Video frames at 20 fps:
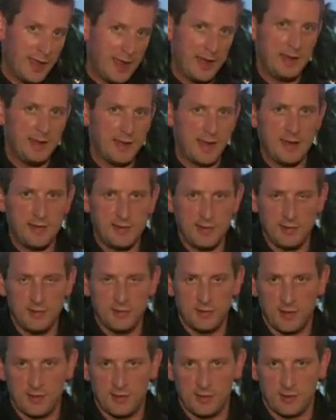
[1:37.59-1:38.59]
aid
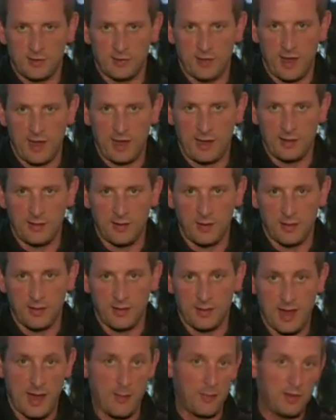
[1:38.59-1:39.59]
agencies are saying that
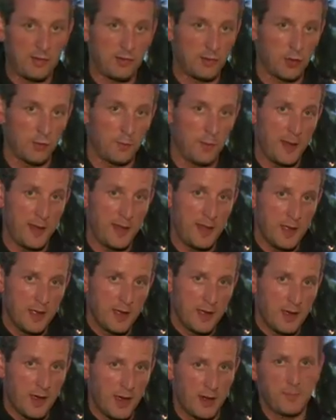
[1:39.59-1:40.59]
the damage could be
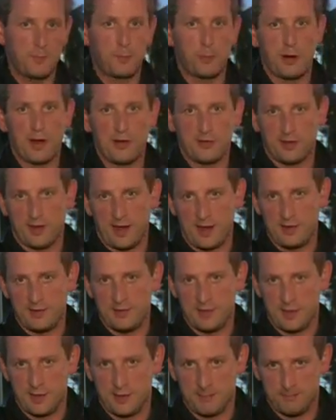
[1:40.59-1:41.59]

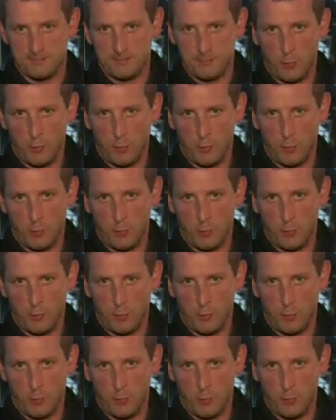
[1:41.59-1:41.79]
unprecedented.